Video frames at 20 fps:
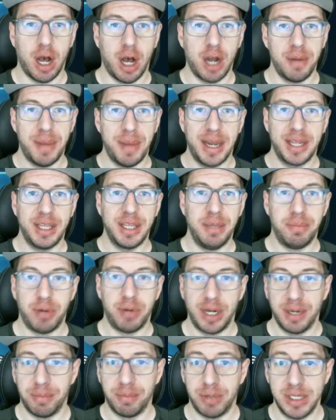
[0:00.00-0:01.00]
automatically
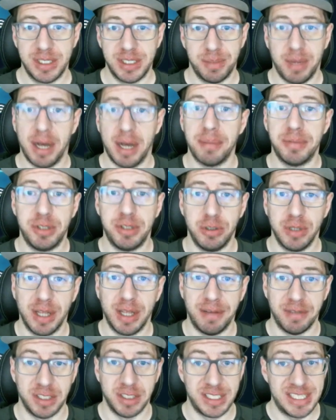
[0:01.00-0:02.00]
bring a prism up to
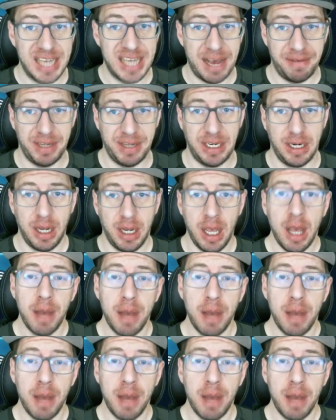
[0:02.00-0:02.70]
level 7.